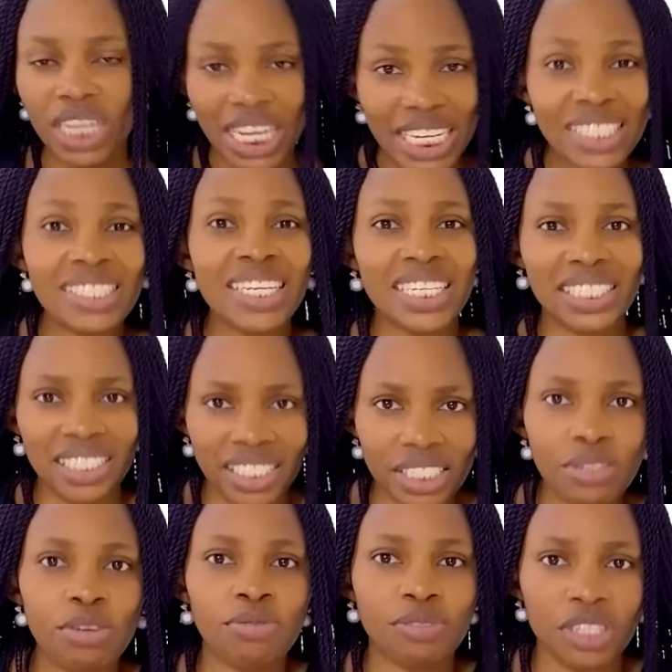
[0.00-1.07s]
it's a
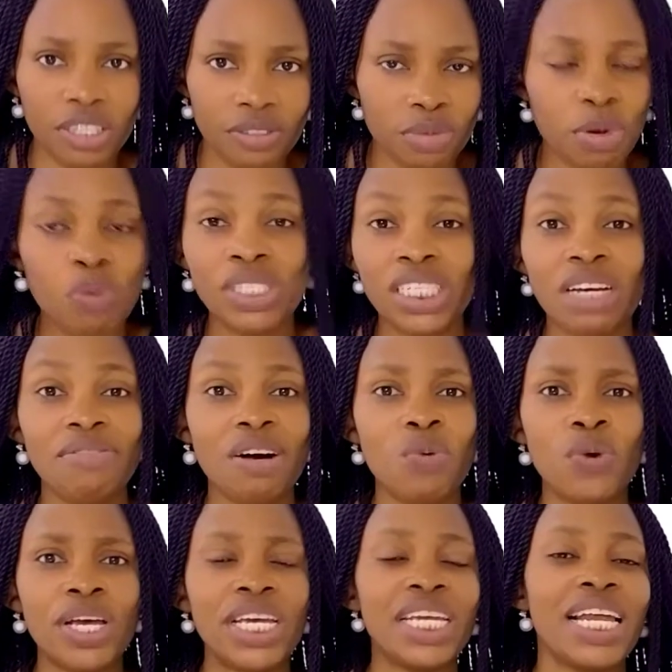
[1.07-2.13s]
deed of gift. But
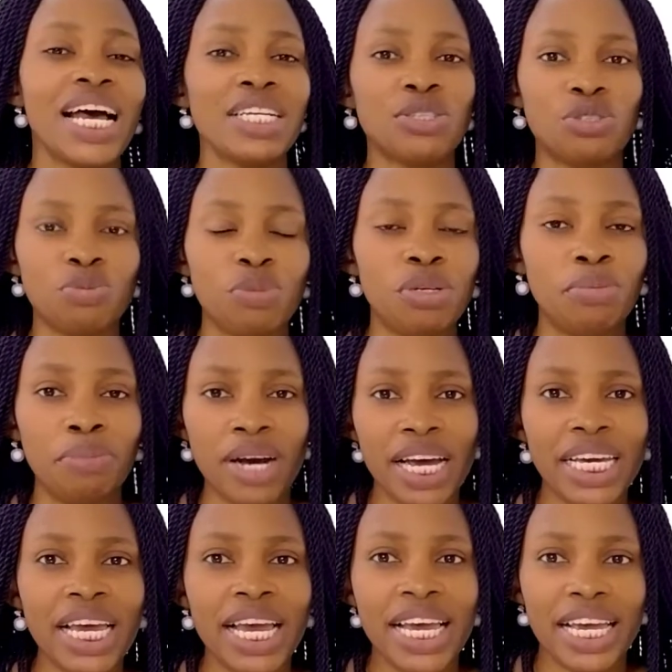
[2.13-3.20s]
whichever way, it has to be
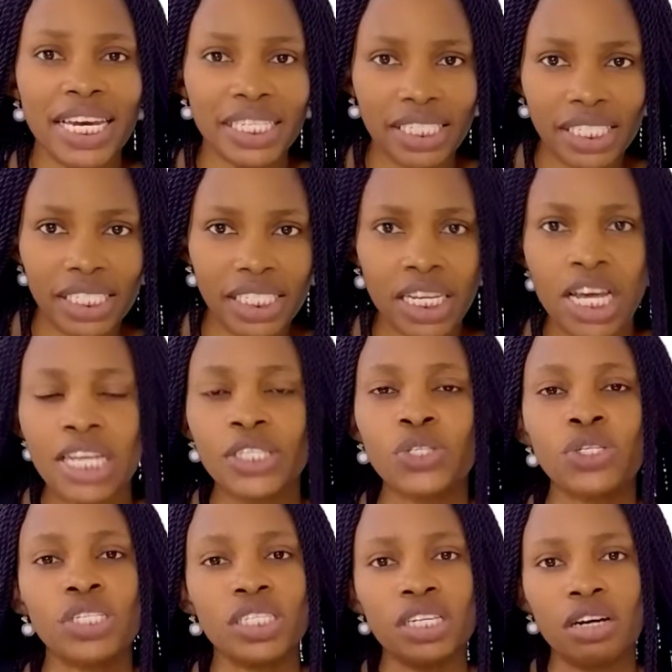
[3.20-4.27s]
by a deed.
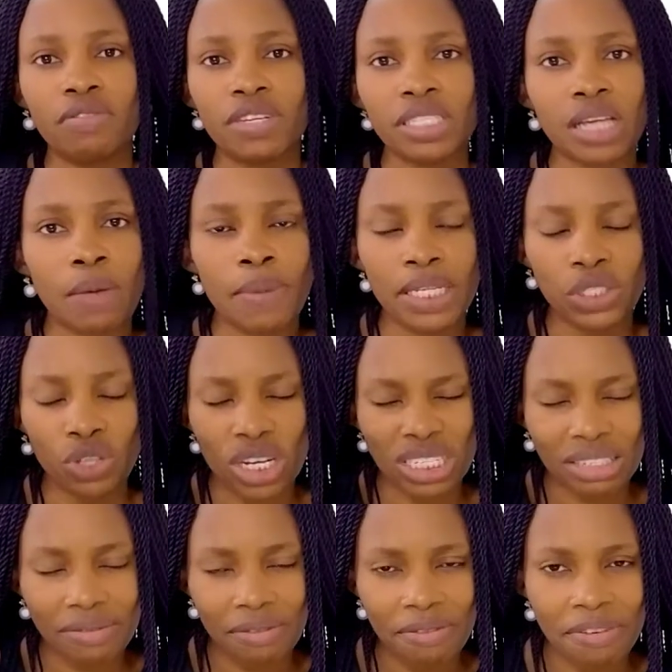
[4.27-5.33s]
So the deed of assignment
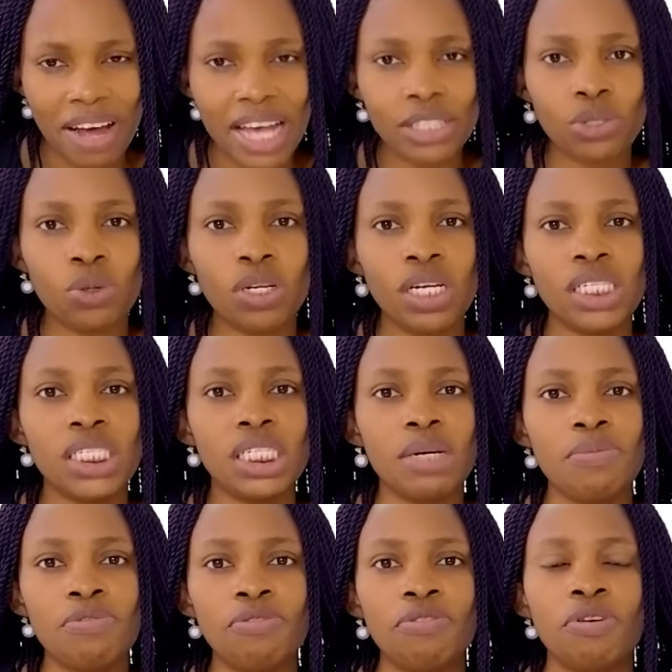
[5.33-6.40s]
transfers
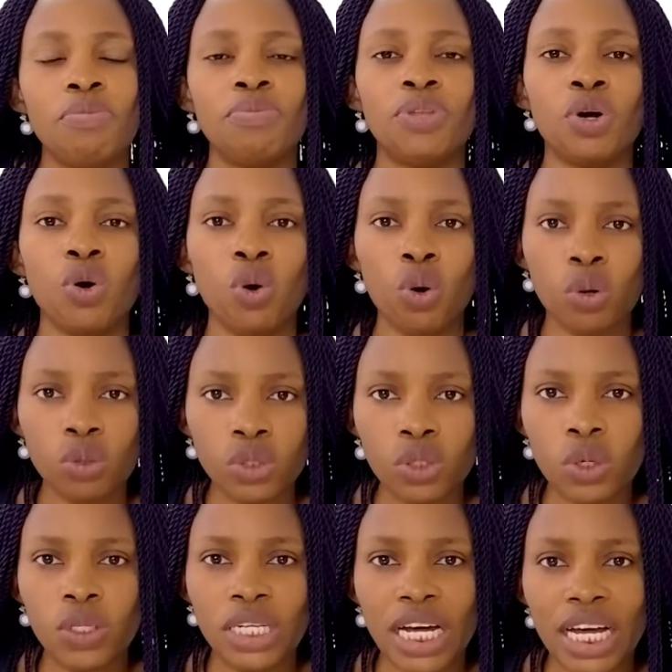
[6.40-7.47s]
ownership from the old
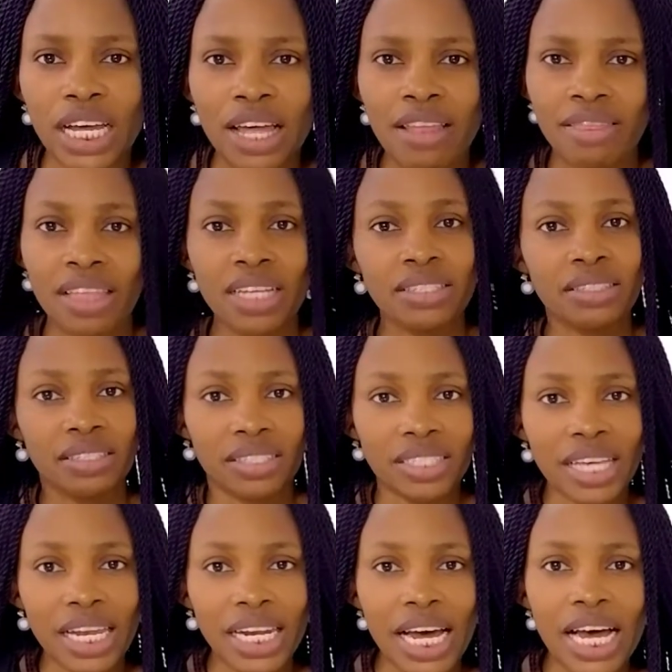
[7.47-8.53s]
owner, that's the
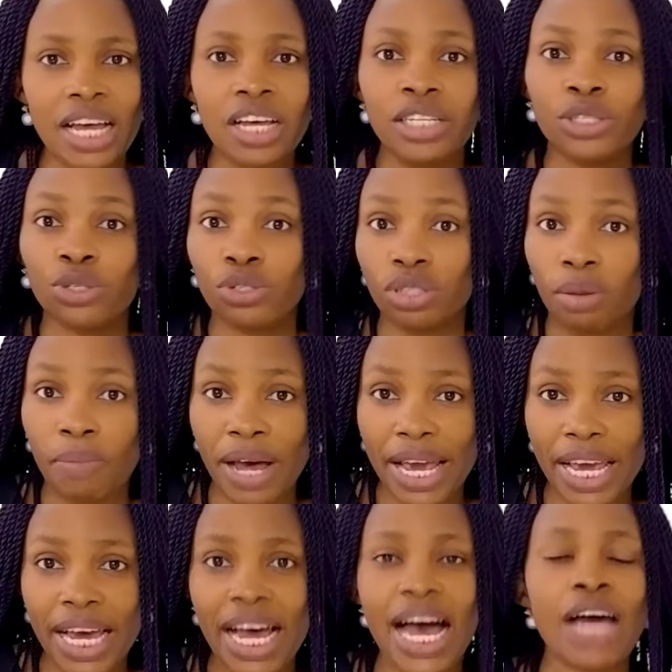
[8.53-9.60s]
seller, to the
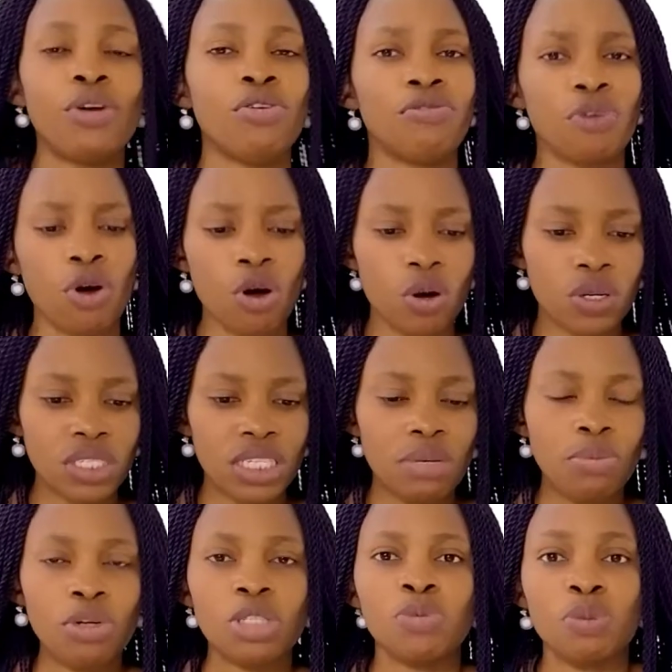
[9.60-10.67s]
buyer. And of course,
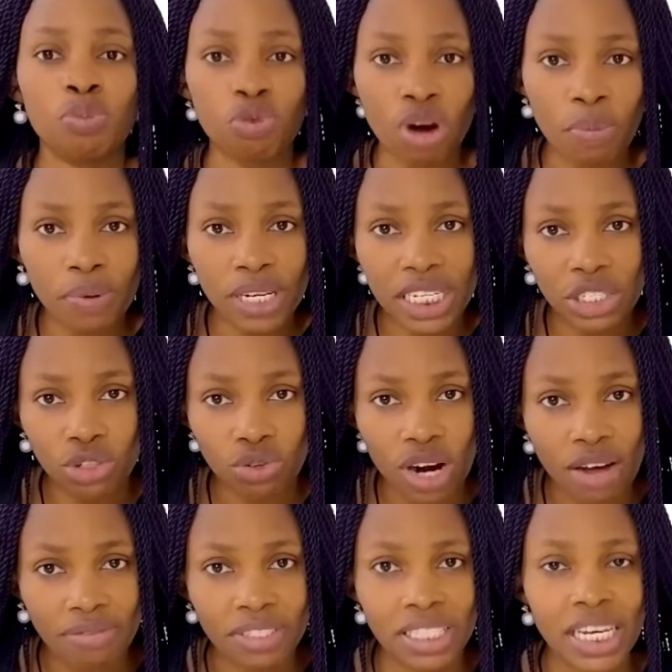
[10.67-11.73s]
it must be properly
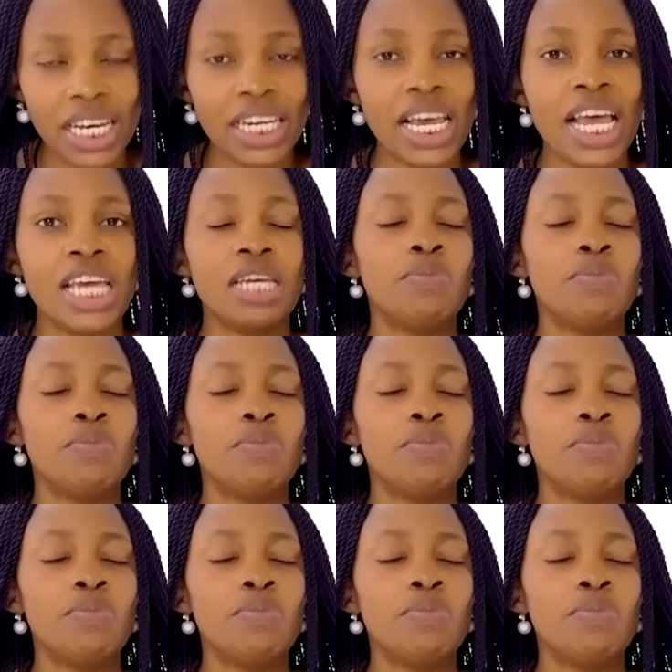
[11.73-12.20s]
drafted.